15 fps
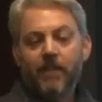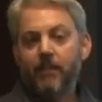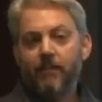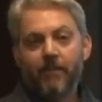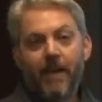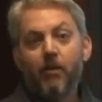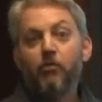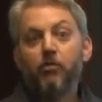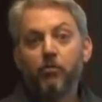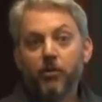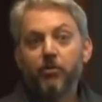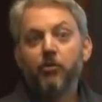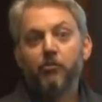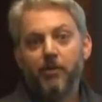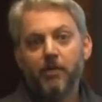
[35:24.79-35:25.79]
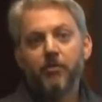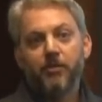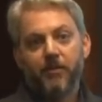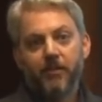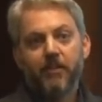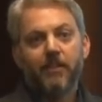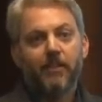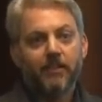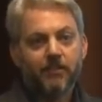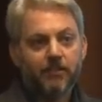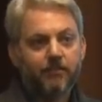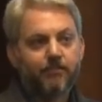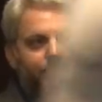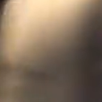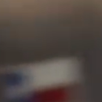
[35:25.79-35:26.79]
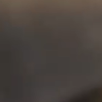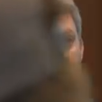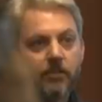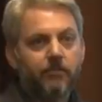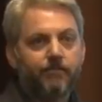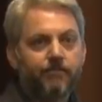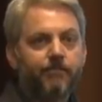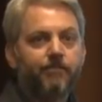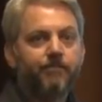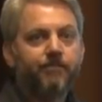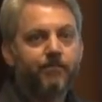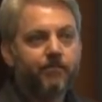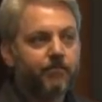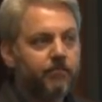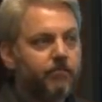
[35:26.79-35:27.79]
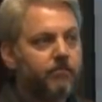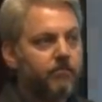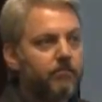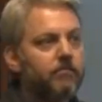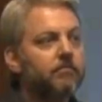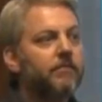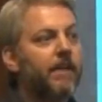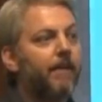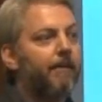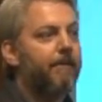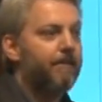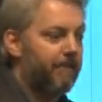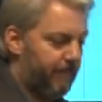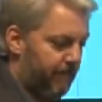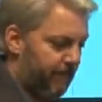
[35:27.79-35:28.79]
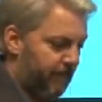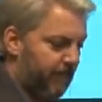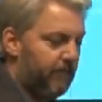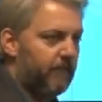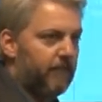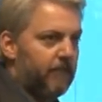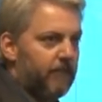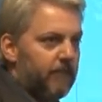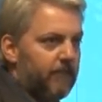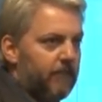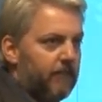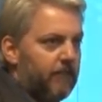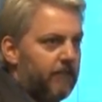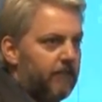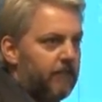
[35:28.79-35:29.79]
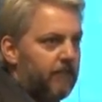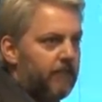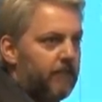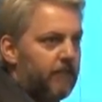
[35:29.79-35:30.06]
and that will recruit people to your cause. So, yeah. What's the biggest difference in managing